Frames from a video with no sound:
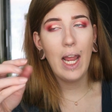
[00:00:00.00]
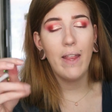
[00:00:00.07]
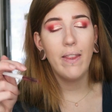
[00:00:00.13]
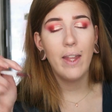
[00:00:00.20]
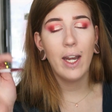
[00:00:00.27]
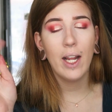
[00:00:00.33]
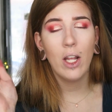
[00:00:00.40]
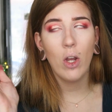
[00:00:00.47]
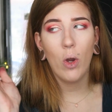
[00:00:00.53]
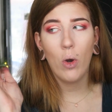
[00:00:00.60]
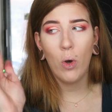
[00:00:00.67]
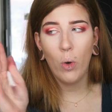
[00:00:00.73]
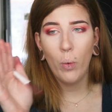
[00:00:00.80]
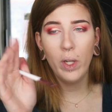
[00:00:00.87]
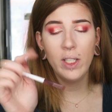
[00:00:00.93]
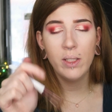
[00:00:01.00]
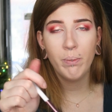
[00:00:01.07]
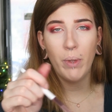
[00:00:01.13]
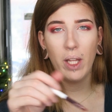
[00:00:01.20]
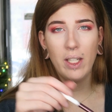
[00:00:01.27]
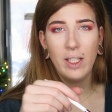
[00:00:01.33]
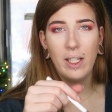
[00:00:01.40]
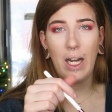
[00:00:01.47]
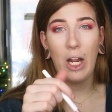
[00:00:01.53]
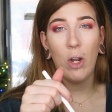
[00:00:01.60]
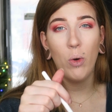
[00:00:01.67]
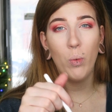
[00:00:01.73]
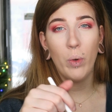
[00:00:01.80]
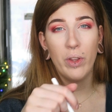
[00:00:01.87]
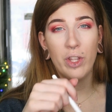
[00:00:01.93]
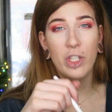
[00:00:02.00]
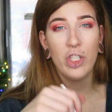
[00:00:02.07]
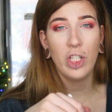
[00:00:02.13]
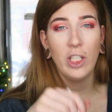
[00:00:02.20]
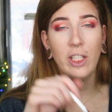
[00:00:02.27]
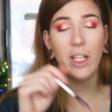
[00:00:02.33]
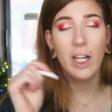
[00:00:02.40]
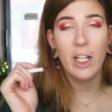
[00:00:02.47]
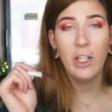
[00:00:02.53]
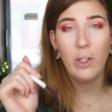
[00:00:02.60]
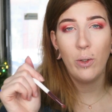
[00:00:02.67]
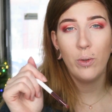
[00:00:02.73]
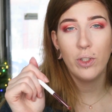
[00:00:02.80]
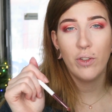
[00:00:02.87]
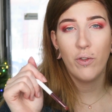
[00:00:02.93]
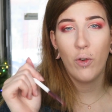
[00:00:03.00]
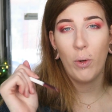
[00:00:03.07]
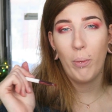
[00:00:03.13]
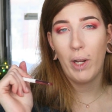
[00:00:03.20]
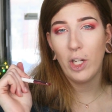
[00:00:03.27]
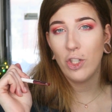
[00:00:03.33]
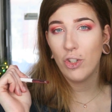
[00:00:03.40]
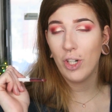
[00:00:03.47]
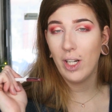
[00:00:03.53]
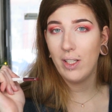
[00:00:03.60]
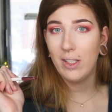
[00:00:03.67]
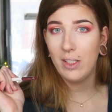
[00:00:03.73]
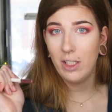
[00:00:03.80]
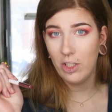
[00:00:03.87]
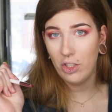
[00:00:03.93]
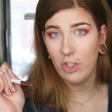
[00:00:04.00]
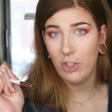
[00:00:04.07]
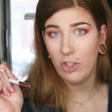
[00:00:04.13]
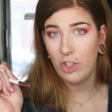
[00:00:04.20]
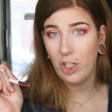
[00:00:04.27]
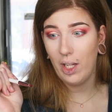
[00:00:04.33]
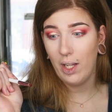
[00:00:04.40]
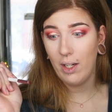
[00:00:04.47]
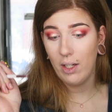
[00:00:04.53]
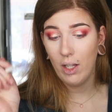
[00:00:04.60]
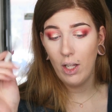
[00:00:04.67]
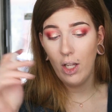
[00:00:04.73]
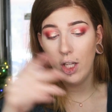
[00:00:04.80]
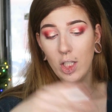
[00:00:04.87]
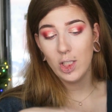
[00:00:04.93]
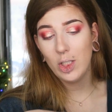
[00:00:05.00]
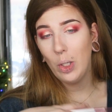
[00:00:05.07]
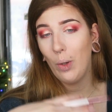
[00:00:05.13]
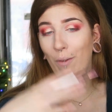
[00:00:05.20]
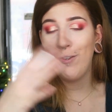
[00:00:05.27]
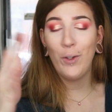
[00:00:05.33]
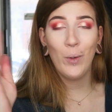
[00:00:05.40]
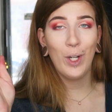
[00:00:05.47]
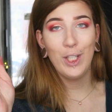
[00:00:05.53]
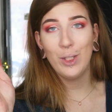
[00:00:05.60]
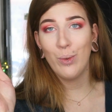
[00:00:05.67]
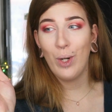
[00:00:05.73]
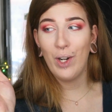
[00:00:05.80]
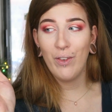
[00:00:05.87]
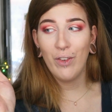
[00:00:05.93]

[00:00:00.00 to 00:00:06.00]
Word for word: and then I always blend it out with the shade that I used for my transition shade. So if you guys were